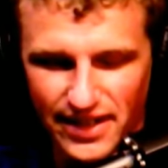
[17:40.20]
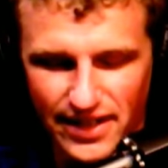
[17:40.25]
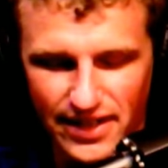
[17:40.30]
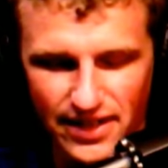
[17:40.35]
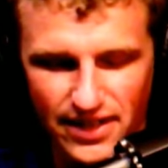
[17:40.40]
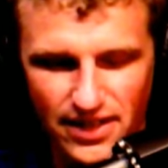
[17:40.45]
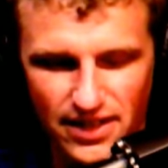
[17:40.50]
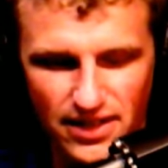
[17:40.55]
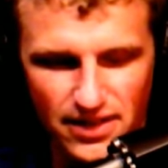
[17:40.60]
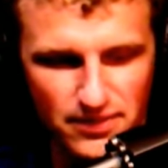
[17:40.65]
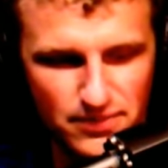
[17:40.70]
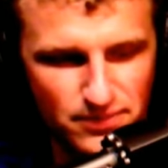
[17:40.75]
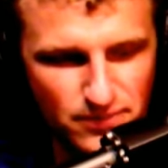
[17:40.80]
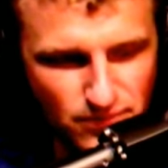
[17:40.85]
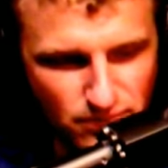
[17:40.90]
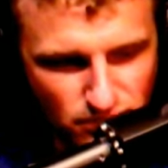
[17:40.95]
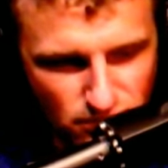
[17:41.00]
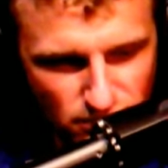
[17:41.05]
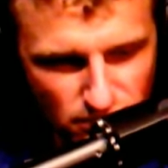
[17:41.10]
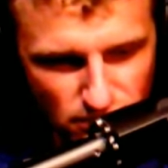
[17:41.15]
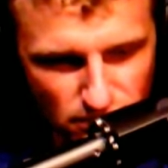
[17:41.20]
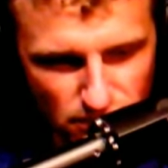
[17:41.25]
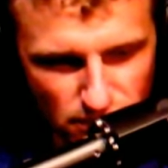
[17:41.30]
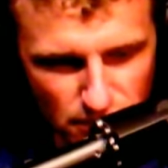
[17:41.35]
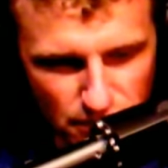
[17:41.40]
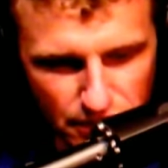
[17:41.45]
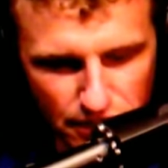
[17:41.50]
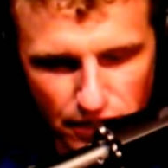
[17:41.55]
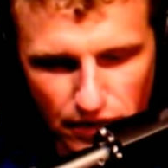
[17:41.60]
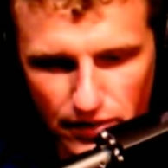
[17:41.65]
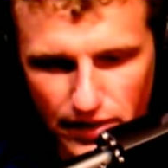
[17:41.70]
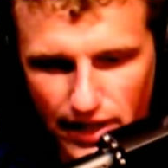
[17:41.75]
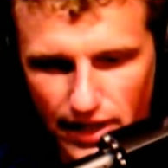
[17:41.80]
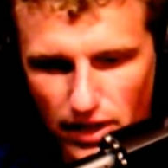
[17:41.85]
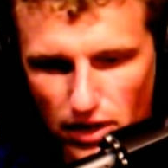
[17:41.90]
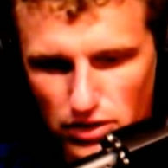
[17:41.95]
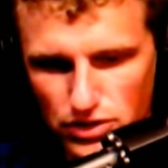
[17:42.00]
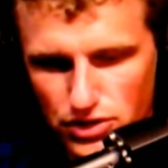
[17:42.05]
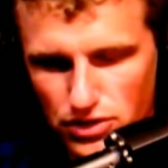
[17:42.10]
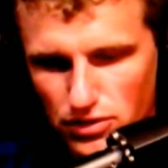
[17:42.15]
And, you know, they
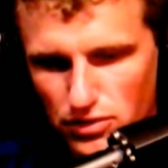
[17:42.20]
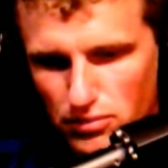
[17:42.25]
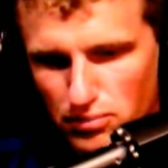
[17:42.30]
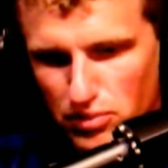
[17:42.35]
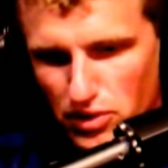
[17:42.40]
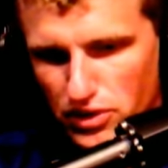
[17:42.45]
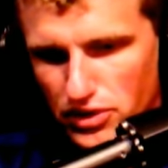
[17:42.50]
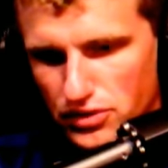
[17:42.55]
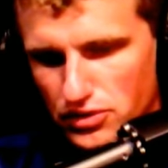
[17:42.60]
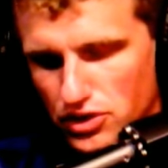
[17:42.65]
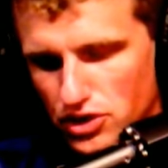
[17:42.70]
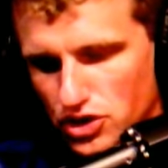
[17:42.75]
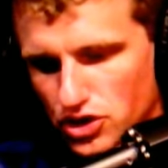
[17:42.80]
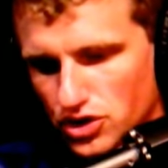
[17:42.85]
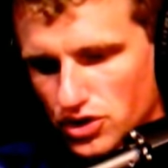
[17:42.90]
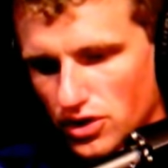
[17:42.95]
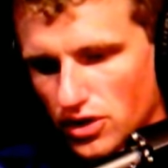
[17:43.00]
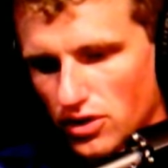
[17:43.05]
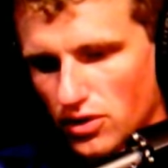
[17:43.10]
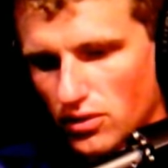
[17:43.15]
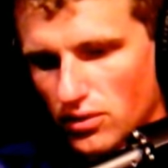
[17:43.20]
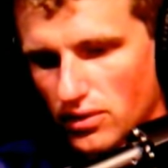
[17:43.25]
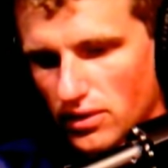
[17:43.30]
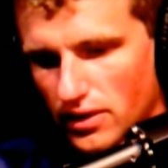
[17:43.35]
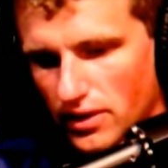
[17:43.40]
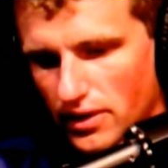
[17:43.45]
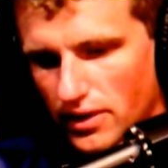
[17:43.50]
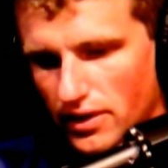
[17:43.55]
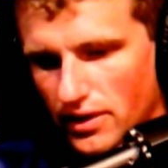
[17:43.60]
also produce a show,